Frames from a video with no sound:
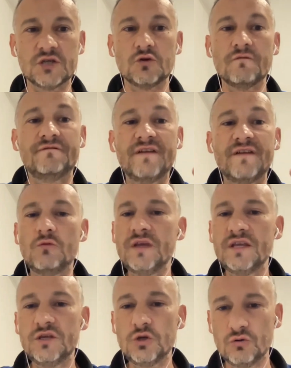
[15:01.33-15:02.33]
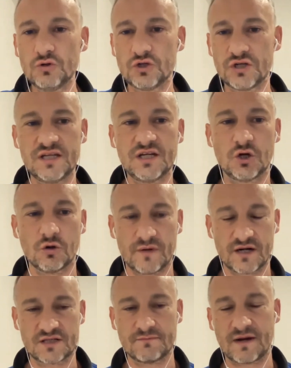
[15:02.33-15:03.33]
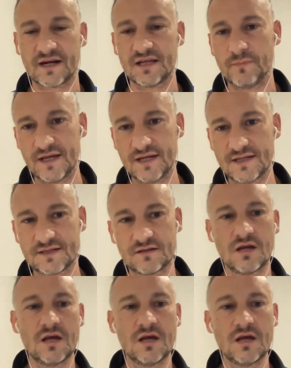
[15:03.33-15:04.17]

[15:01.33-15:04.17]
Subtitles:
a very huge e-commerce marketplace